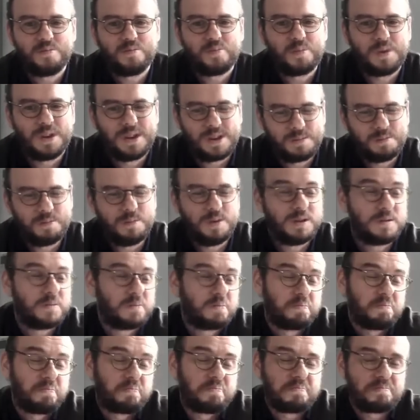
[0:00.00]
is
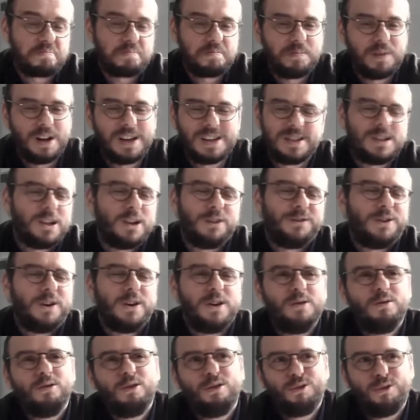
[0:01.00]
not very
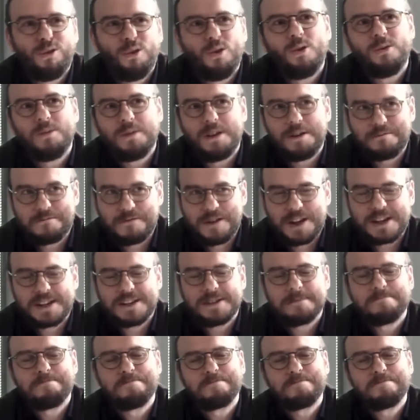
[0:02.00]
useful, I think.